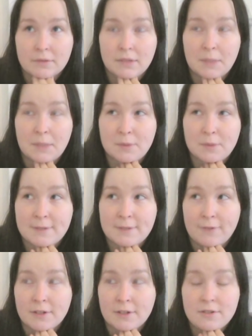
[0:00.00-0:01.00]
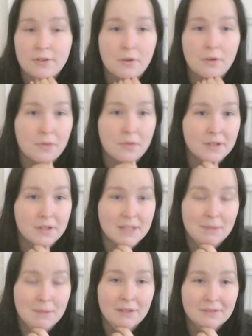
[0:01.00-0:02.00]
It was fun to go to the
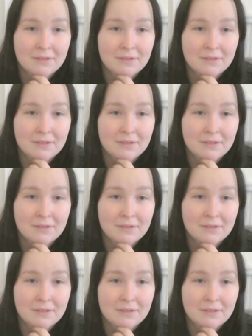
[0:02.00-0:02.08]
cinema.